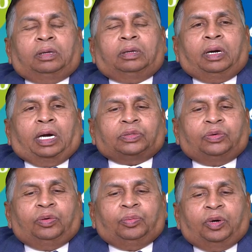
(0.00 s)
Gross
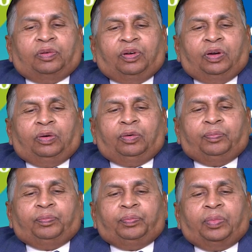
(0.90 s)
loan portfolio
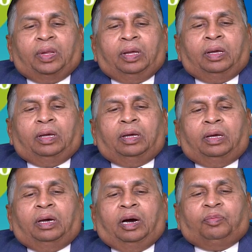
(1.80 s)

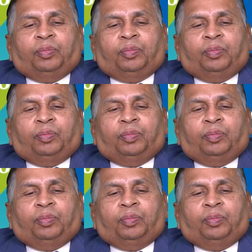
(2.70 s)
of